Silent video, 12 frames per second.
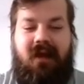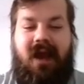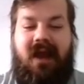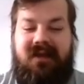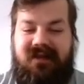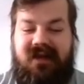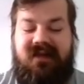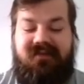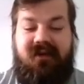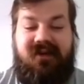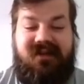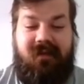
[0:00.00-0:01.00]
idea is
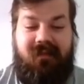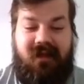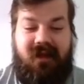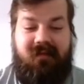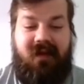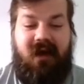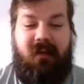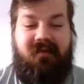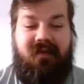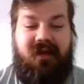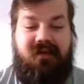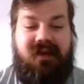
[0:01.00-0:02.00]
very similar.
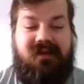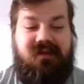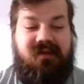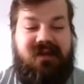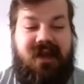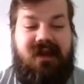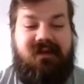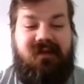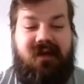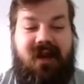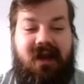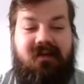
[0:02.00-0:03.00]
However, you need to take into
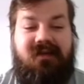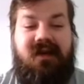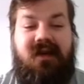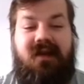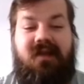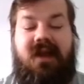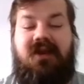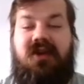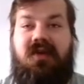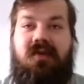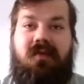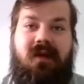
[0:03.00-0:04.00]
account that
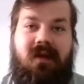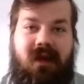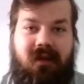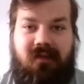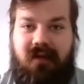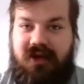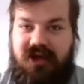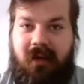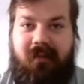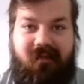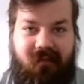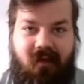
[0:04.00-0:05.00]
you can only
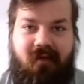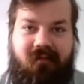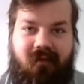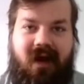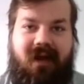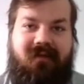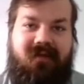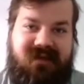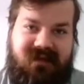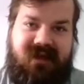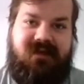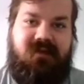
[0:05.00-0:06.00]
jump four, five,
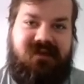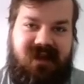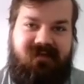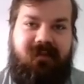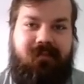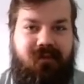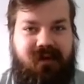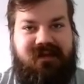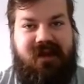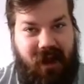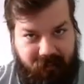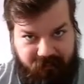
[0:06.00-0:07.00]
six, or seven
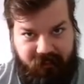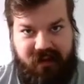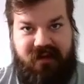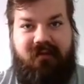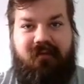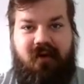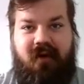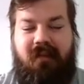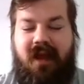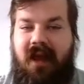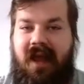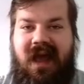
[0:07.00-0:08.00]
points upward
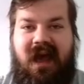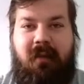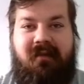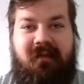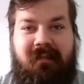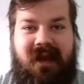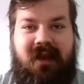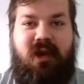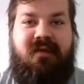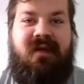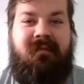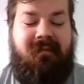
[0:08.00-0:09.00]
from however many you
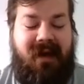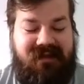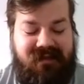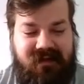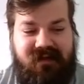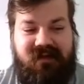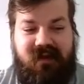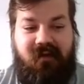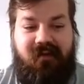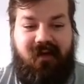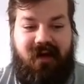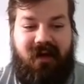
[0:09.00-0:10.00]
have amassed so
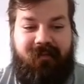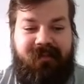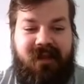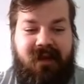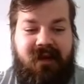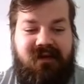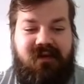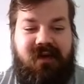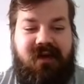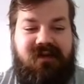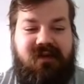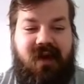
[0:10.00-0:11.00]
far. So you
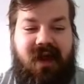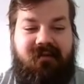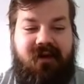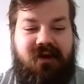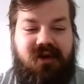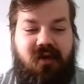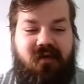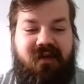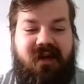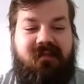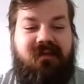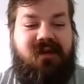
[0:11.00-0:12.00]
need to average
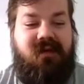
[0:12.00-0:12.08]
over